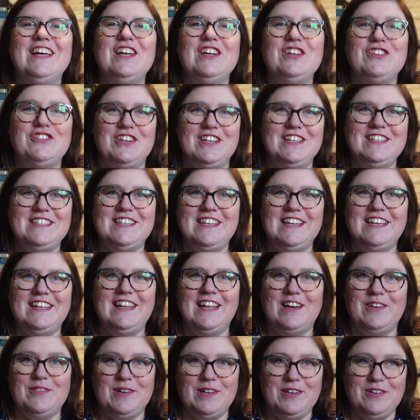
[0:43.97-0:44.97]
try saying
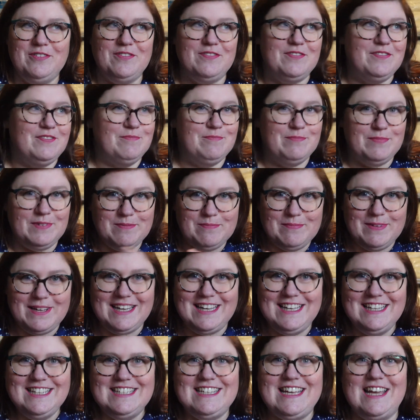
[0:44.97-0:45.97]
that when you've been
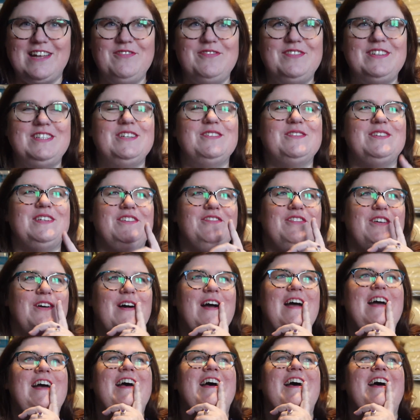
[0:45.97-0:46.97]
making 10 videos in a
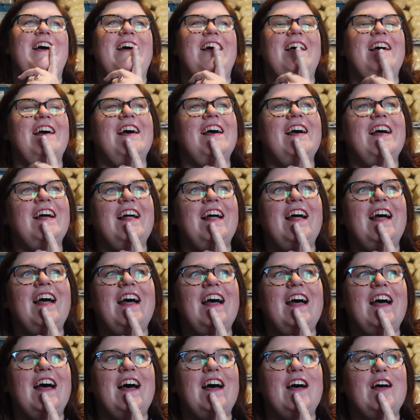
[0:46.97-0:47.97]

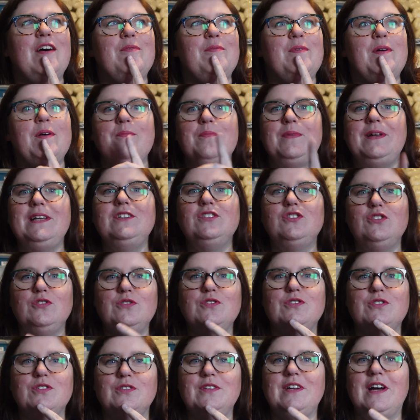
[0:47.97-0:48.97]
row. Please do
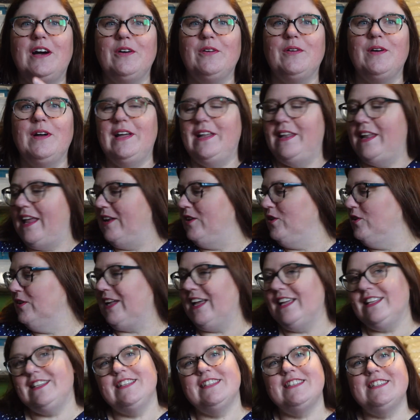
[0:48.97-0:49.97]
so now, and then you'll
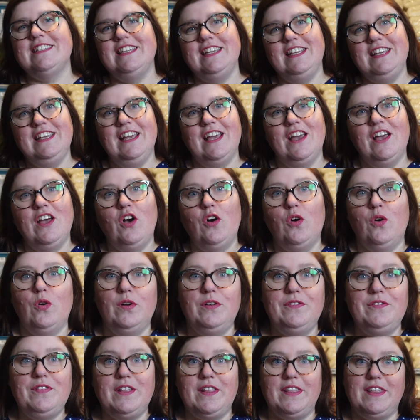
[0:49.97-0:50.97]
get to see all
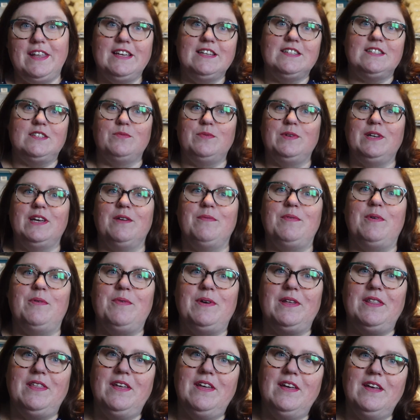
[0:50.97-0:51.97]
of the things that we come up
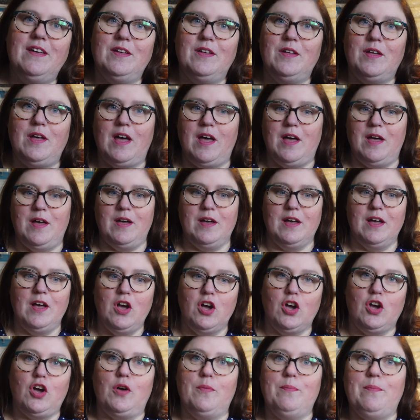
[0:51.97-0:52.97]
with,
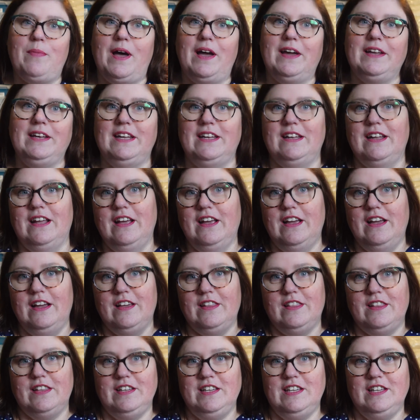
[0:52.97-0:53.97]
combining
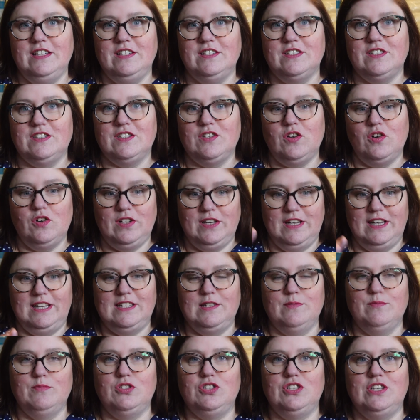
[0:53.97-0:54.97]
the sock
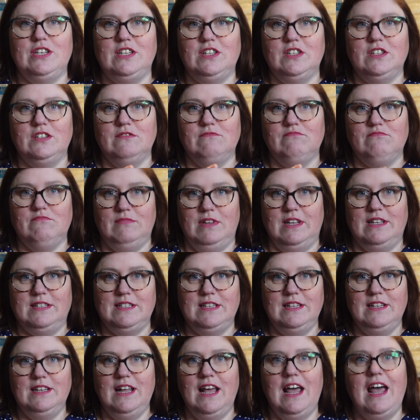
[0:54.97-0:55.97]
knitting machine
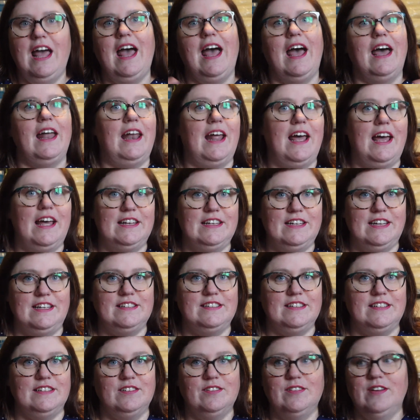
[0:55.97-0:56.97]
knitting and hand
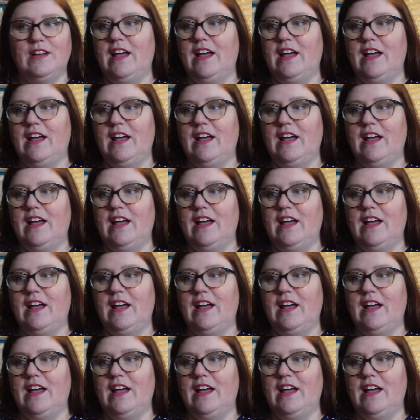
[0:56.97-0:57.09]
knitting